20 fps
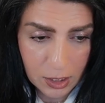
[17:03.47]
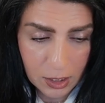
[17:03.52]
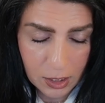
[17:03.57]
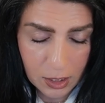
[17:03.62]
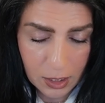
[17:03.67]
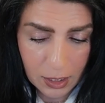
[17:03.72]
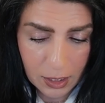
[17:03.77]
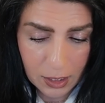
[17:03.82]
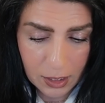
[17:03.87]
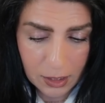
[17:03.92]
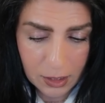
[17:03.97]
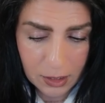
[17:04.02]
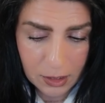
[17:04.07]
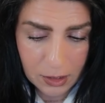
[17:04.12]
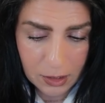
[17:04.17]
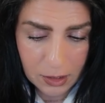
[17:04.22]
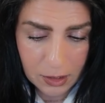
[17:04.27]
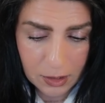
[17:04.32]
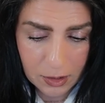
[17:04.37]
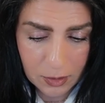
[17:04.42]

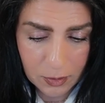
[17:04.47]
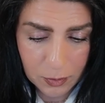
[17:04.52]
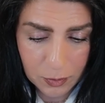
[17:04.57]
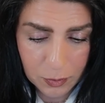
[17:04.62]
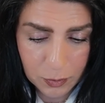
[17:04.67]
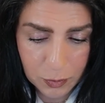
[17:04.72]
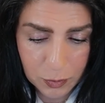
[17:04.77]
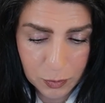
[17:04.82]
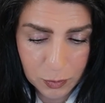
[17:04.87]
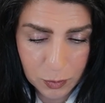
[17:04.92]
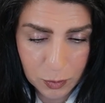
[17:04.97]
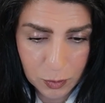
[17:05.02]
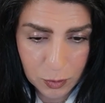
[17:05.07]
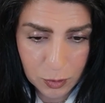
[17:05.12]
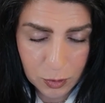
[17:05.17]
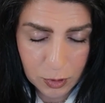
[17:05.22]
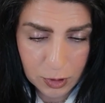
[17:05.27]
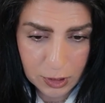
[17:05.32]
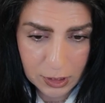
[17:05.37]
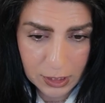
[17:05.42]
And
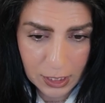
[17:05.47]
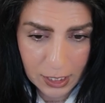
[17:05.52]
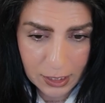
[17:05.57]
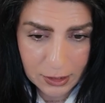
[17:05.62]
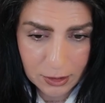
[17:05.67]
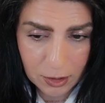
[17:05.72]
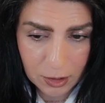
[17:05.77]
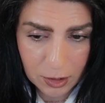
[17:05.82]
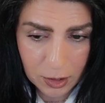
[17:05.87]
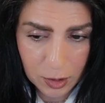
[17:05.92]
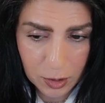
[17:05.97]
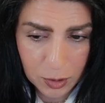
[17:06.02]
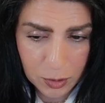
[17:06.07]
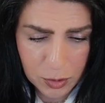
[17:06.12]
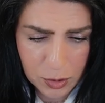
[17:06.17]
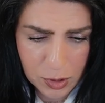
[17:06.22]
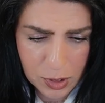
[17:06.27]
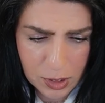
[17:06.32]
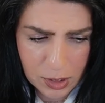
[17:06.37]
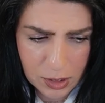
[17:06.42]
for that, I
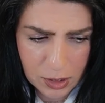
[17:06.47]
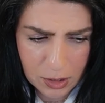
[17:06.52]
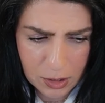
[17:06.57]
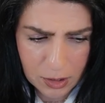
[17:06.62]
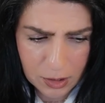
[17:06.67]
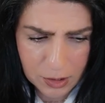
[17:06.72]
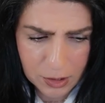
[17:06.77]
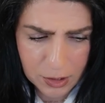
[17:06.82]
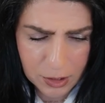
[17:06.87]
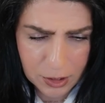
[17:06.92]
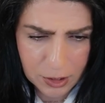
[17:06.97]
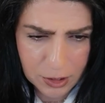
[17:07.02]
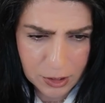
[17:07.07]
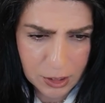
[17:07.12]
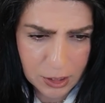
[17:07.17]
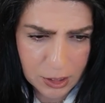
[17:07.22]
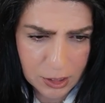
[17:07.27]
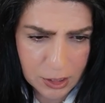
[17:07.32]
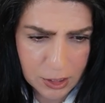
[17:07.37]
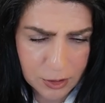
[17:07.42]
used
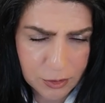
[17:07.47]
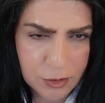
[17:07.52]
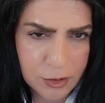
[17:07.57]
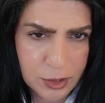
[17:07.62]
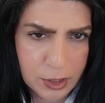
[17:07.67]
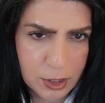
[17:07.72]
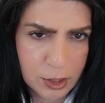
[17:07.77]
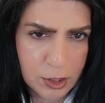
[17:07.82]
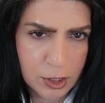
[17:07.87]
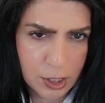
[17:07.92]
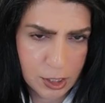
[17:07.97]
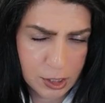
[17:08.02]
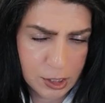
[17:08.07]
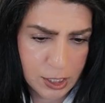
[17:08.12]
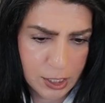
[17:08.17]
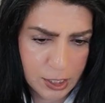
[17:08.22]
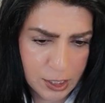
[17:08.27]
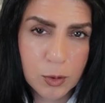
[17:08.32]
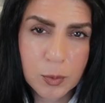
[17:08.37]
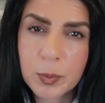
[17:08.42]
13 different
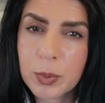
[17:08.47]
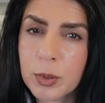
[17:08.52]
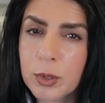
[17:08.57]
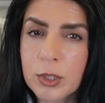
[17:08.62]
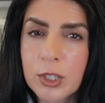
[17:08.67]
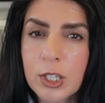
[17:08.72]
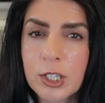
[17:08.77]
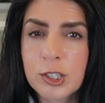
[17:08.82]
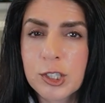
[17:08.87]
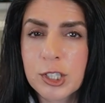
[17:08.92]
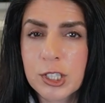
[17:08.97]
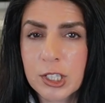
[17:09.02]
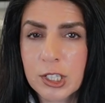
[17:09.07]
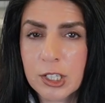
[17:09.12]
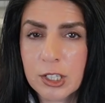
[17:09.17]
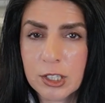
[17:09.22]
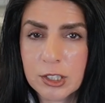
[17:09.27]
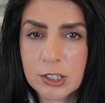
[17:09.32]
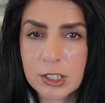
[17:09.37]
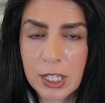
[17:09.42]
criteria, production
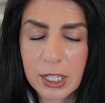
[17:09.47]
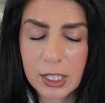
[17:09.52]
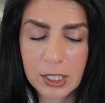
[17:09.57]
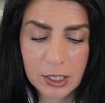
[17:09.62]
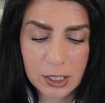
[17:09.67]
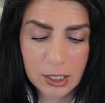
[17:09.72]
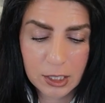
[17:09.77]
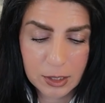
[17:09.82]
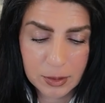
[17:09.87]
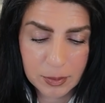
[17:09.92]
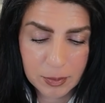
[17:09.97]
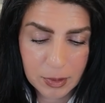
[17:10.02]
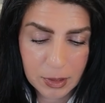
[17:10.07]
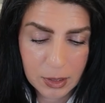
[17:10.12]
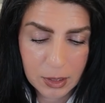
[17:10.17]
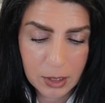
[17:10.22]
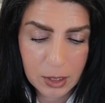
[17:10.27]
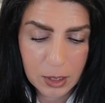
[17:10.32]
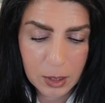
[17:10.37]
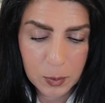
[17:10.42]
criteria,
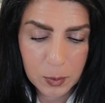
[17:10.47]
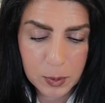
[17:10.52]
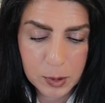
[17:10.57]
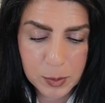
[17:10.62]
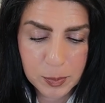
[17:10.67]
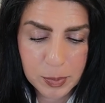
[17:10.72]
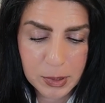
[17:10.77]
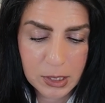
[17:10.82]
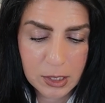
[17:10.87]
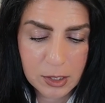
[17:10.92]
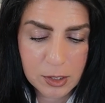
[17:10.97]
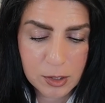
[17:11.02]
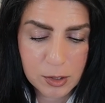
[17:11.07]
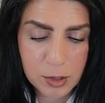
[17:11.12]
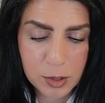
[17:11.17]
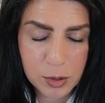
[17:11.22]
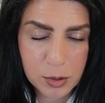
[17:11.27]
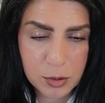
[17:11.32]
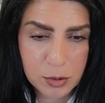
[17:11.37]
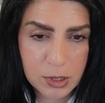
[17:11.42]
which brings
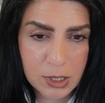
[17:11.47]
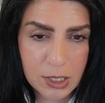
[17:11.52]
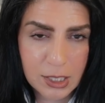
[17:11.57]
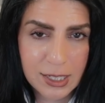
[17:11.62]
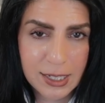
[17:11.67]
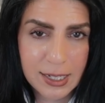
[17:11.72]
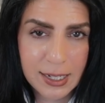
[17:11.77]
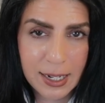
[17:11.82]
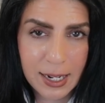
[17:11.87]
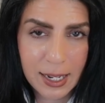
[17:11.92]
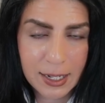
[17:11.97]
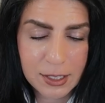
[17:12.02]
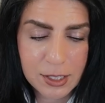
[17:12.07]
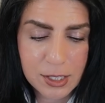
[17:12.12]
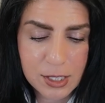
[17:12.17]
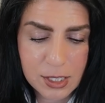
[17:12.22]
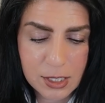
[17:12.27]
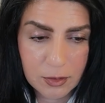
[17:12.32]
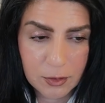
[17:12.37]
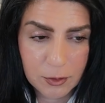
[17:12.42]
us to the
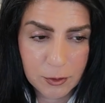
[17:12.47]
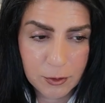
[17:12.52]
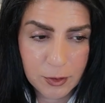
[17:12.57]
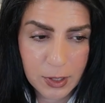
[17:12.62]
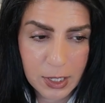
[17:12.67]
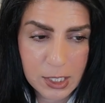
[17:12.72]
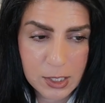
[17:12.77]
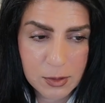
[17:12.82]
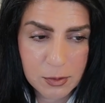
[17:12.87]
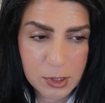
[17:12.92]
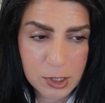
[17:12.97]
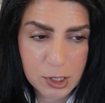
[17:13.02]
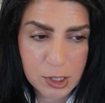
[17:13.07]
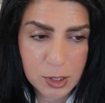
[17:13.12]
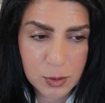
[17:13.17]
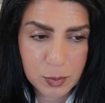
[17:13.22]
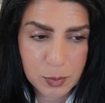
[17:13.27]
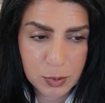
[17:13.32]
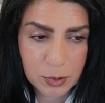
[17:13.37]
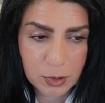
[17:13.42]
next phase, which
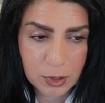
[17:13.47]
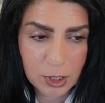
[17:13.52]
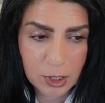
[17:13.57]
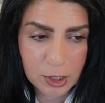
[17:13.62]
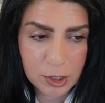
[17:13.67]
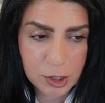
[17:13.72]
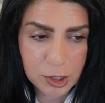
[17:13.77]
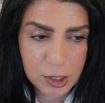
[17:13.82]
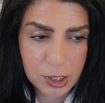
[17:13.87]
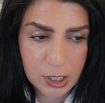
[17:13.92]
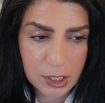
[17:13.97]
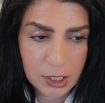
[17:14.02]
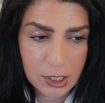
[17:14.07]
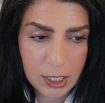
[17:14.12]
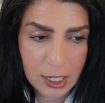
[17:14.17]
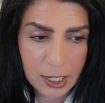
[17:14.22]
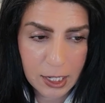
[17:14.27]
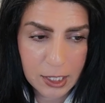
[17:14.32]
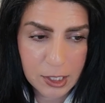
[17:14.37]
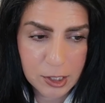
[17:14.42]
is production
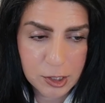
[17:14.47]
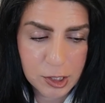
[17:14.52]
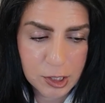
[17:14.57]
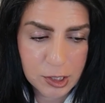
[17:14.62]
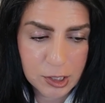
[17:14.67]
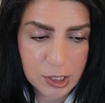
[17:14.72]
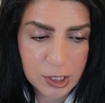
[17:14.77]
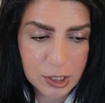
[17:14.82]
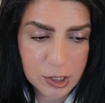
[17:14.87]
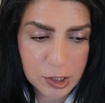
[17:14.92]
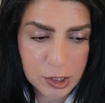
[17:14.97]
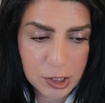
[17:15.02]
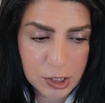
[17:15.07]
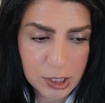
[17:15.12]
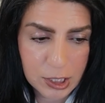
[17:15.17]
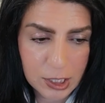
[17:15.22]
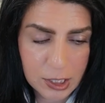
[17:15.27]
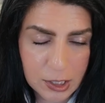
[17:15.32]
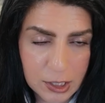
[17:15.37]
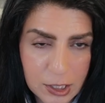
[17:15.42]
agent
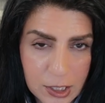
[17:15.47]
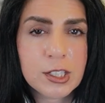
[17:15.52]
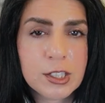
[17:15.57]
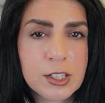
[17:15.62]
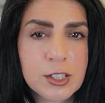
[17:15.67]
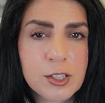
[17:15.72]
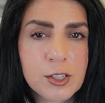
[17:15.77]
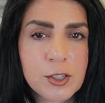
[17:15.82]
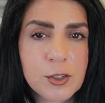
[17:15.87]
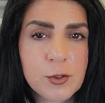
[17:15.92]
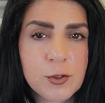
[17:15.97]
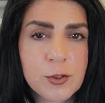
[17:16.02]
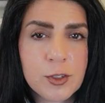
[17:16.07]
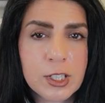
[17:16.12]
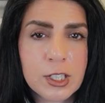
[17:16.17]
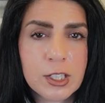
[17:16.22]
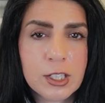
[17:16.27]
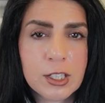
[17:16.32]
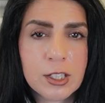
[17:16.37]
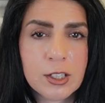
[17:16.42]
engineering. This is
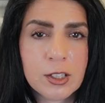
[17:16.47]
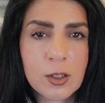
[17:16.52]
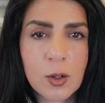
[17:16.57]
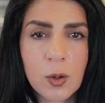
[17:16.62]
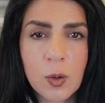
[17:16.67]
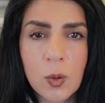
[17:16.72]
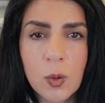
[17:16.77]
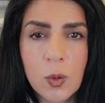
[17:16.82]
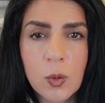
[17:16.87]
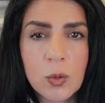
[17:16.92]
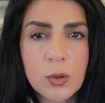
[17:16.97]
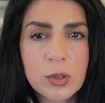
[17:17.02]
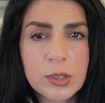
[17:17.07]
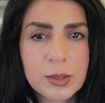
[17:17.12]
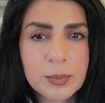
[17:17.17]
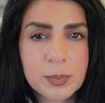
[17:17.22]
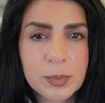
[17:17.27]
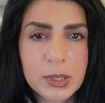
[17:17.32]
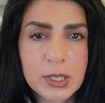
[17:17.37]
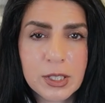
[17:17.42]
where all the
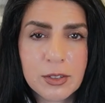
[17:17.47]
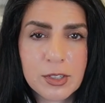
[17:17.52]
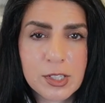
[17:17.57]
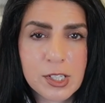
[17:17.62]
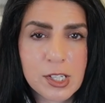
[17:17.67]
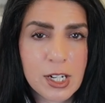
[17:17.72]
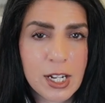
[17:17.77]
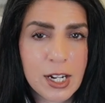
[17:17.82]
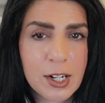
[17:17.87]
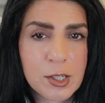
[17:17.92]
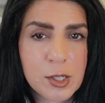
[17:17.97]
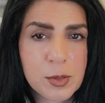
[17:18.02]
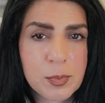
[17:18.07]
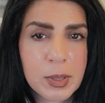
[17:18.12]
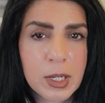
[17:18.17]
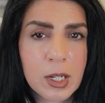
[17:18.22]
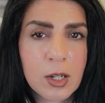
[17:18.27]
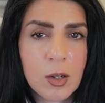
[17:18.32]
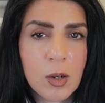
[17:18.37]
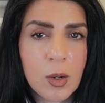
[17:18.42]
previous layers
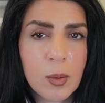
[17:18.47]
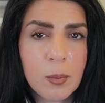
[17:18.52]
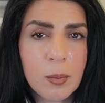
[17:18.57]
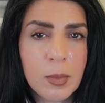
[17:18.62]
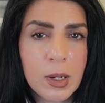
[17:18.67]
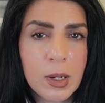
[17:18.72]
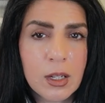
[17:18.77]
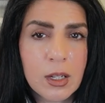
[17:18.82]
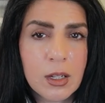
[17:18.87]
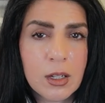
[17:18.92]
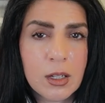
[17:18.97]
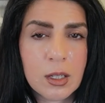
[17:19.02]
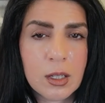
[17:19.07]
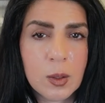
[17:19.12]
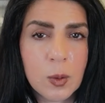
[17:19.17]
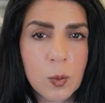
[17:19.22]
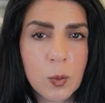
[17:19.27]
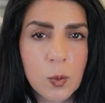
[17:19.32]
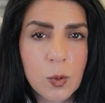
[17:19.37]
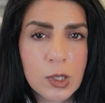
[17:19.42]
become
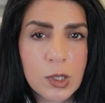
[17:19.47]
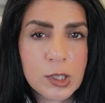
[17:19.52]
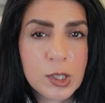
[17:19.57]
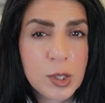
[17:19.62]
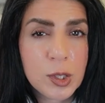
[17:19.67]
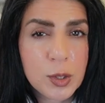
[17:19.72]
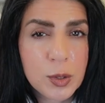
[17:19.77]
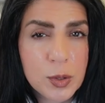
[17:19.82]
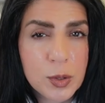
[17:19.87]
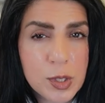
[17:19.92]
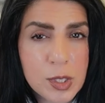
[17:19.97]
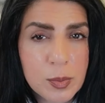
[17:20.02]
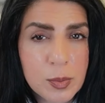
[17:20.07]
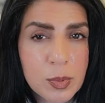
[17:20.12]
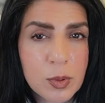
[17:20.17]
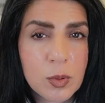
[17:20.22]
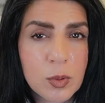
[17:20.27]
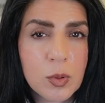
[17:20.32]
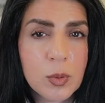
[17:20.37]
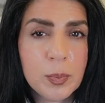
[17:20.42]
one
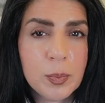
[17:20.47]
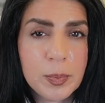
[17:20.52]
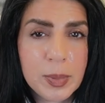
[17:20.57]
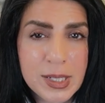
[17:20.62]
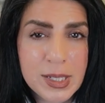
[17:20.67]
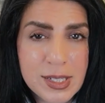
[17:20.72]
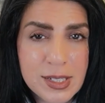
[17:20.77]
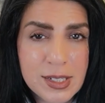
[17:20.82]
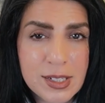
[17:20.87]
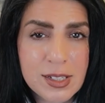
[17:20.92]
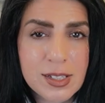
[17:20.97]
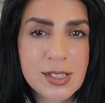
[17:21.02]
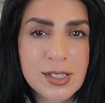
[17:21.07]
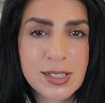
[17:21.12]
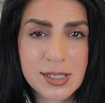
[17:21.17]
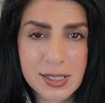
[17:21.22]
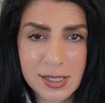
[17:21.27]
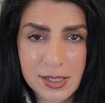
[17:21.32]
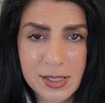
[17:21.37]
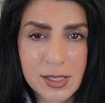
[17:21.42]
usable business
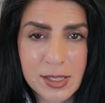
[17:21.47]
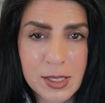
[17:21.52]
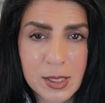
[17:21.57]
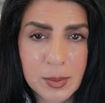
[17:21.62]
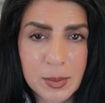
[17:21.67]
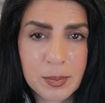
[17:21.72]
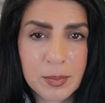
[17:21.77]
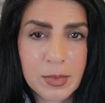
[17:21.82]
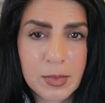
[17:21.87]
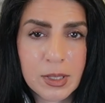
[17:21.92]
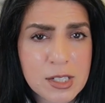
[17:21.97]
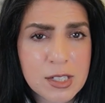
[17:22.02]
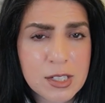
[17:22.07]
system.